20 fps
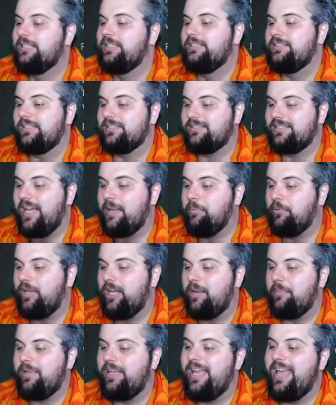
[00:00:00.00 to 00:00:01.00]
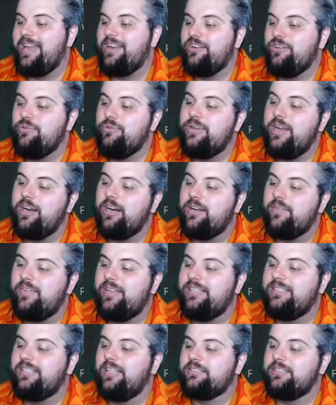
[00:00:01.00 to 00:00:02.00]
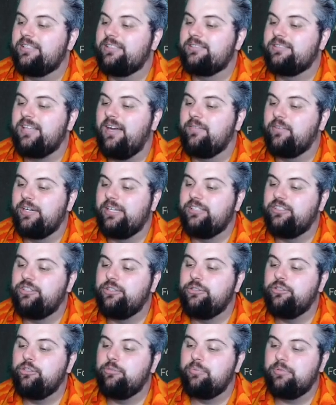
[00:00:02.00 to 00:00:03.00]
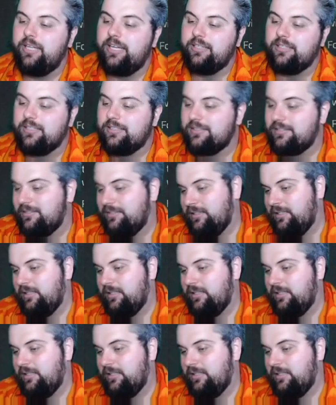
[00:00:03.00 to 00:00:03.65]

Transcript: Disciple Enemy, and new narrative intel to discover in 2 new playlists.